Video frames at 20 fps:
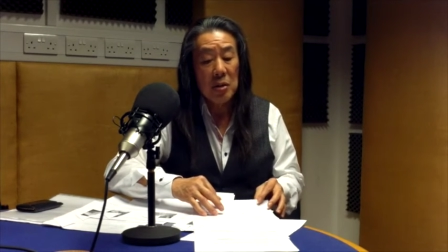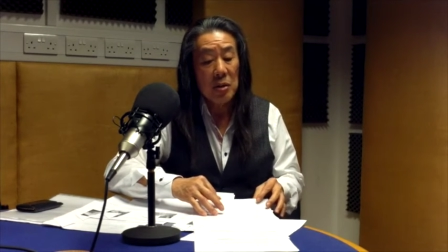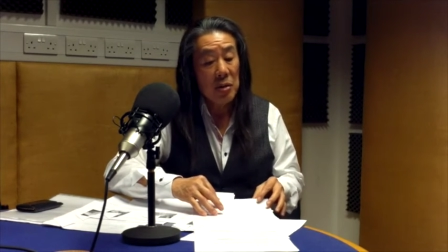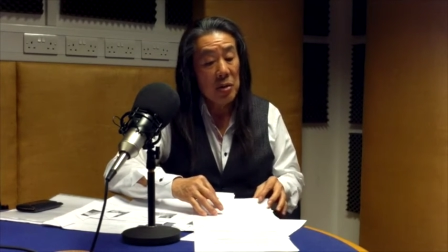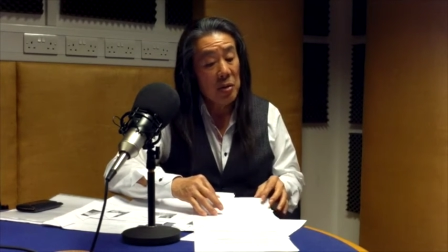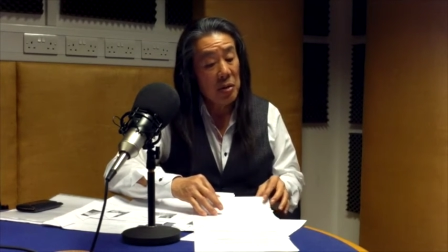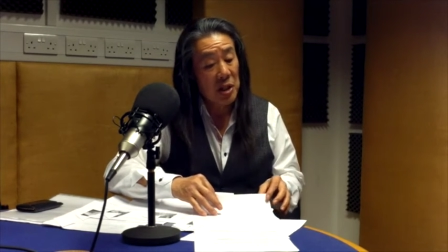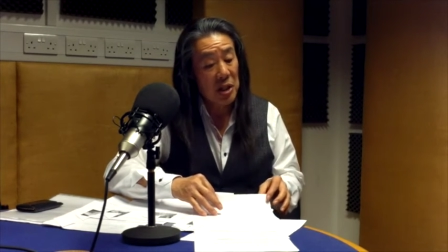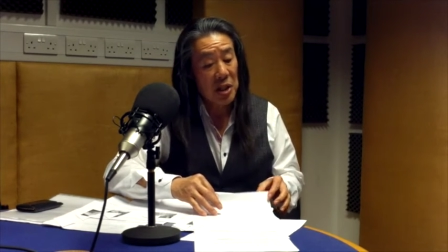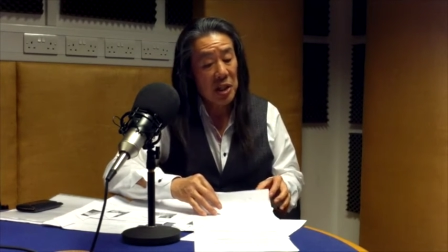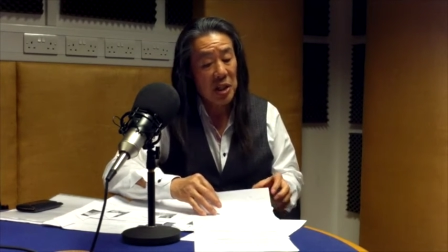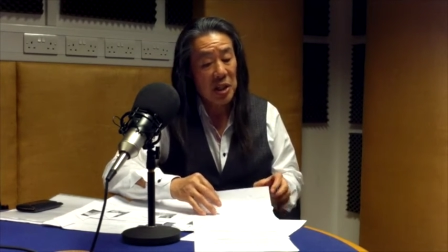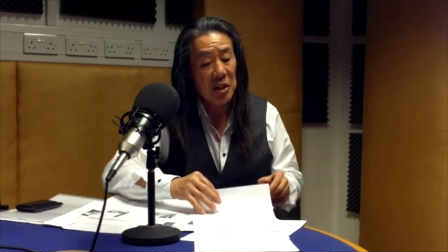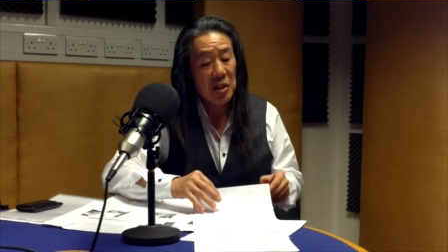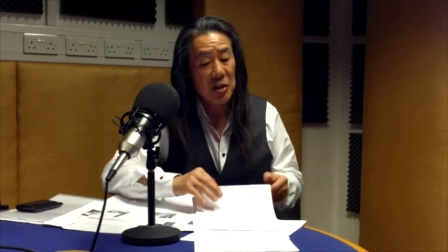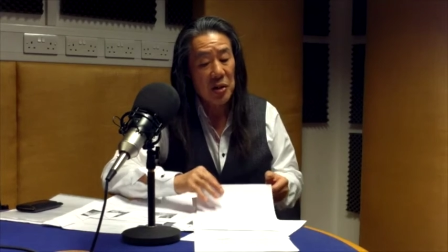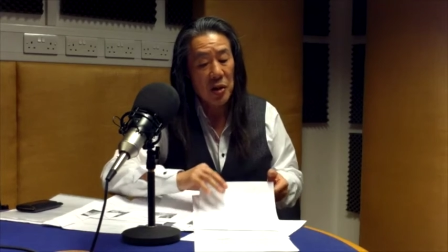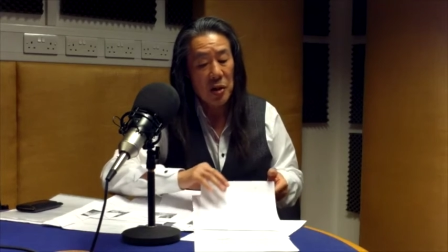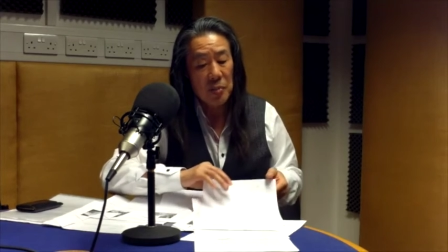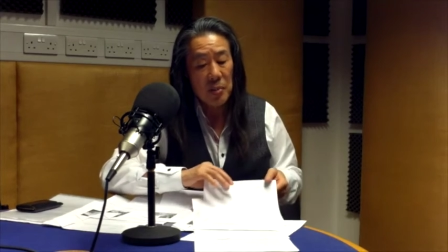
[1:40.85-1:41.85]
use this
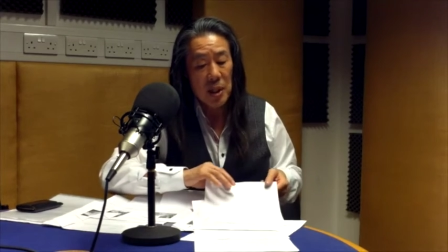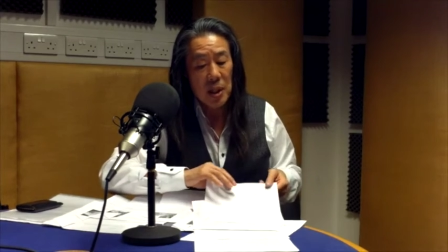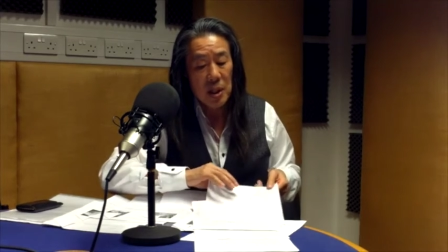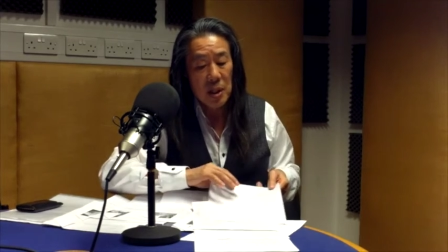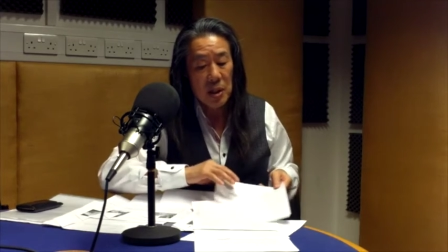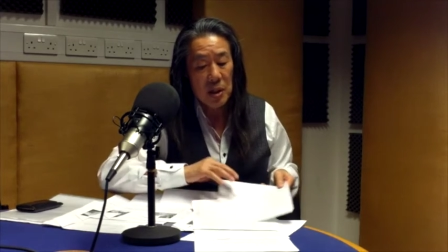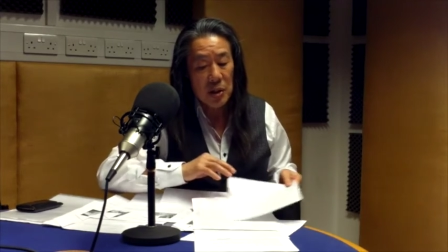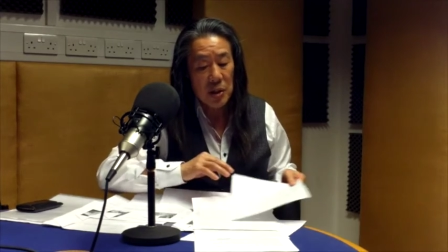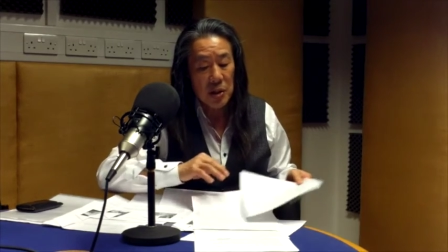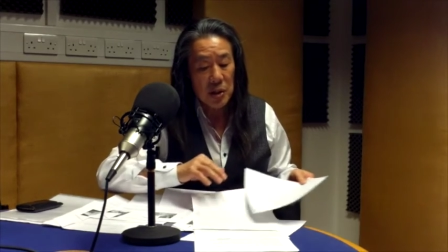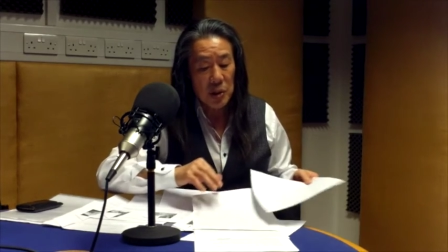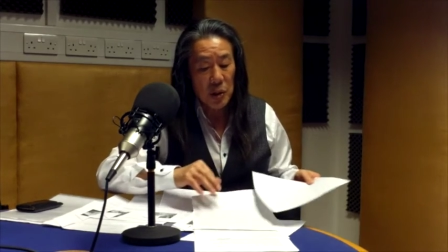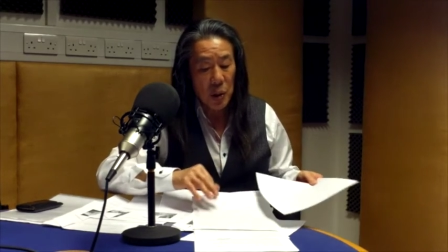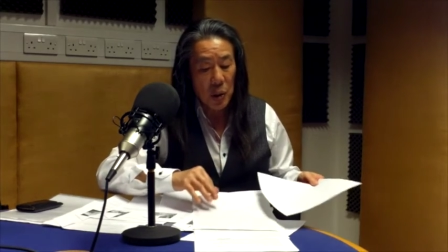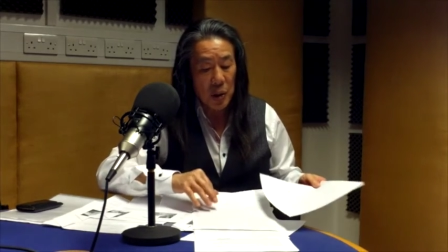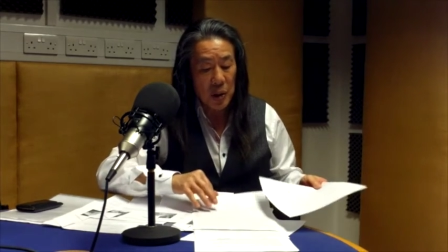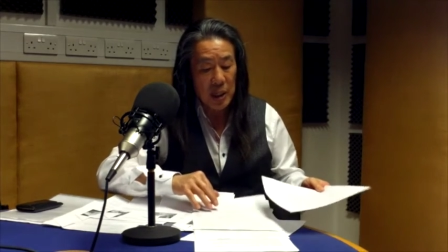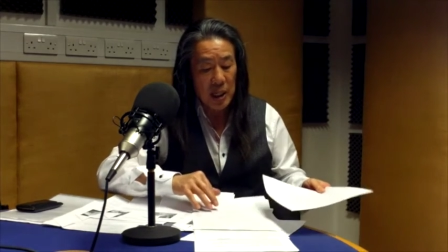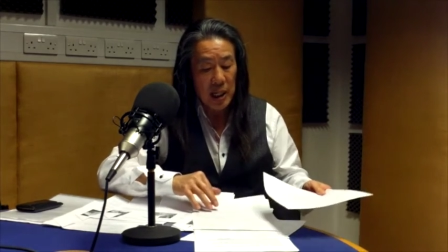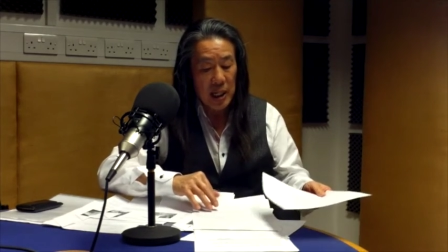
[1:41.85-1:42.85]
term
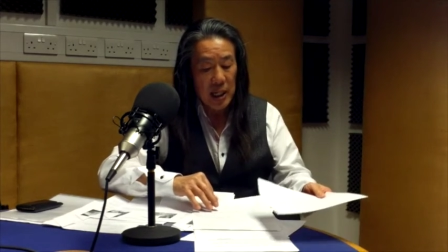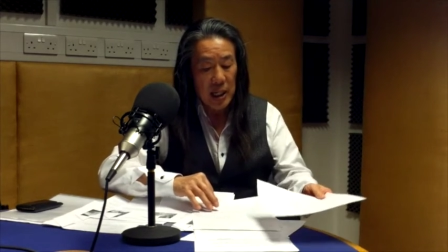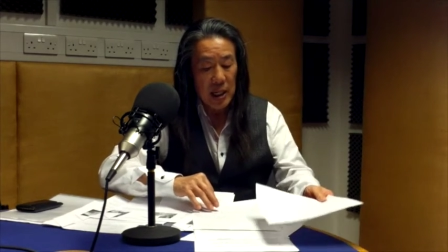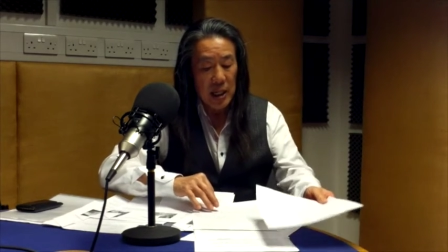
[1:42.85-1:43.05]
thought,